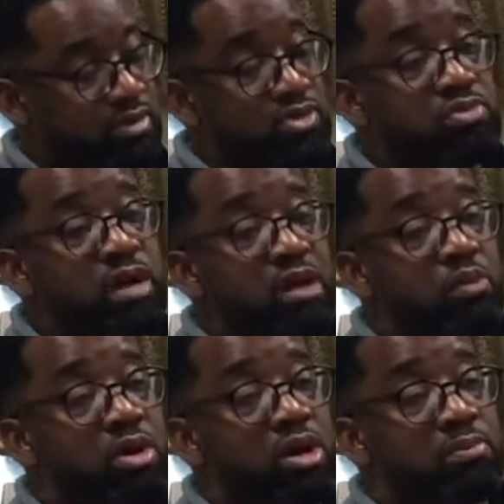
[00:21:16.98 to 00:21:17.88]
you might
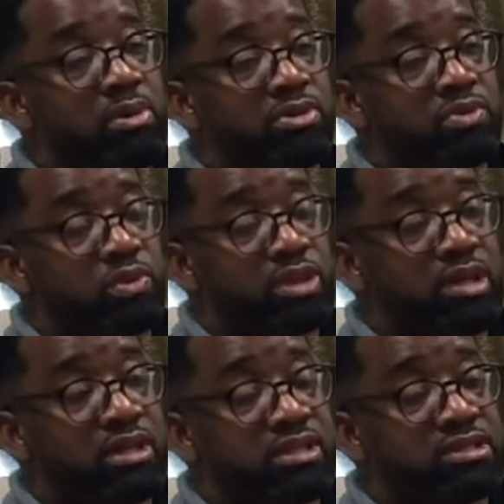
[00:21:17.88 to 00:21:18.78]
walk up on them when
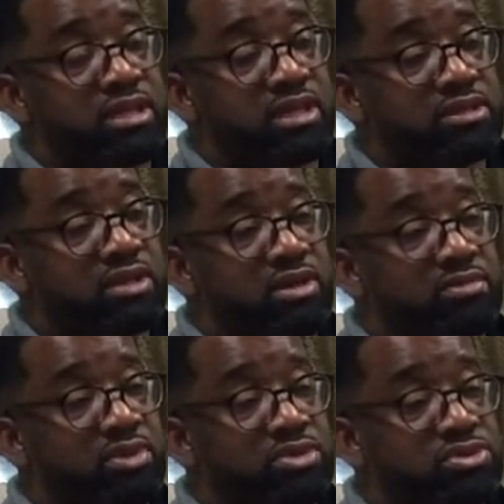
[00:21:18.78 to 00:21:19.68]
they're in this stage called
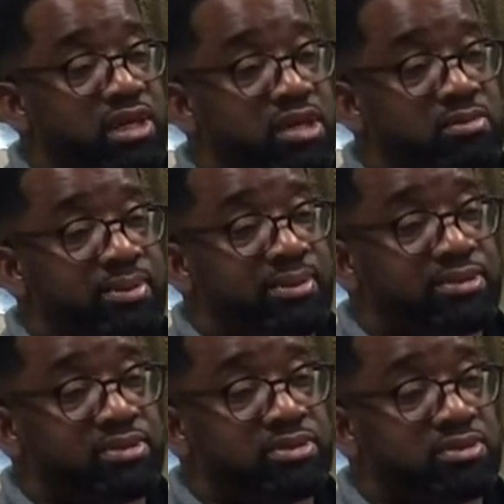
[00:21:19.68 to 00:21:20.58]
emotional
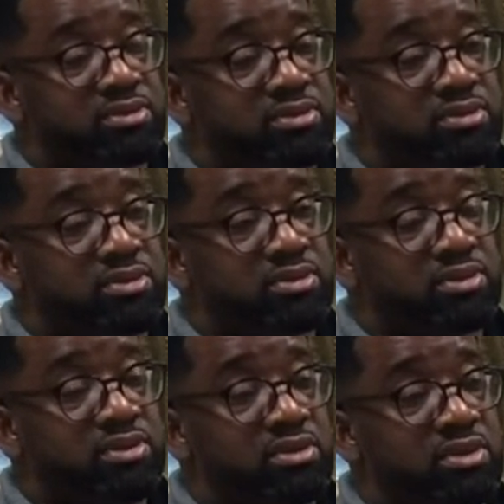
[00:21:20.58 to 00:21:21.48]
outburst.
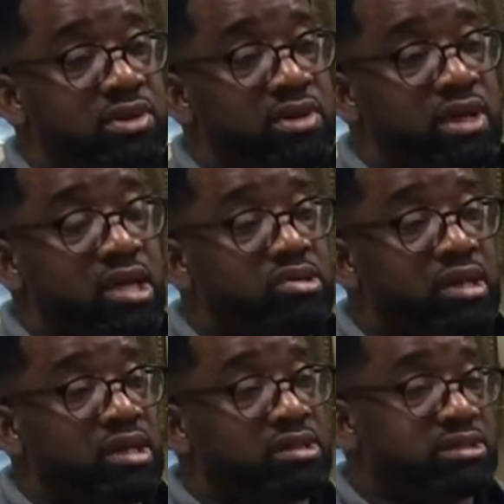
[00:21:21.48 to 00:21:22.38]
And you
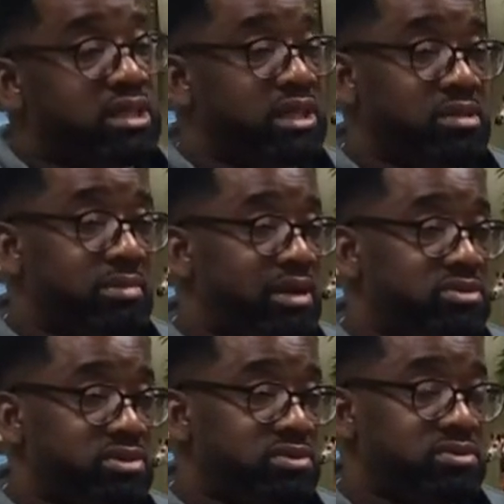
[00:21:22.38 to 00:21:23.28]
got to understand it ain't
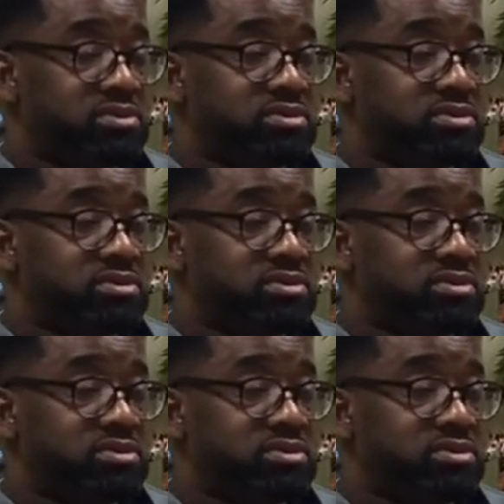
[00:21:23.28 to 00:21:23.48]
about you.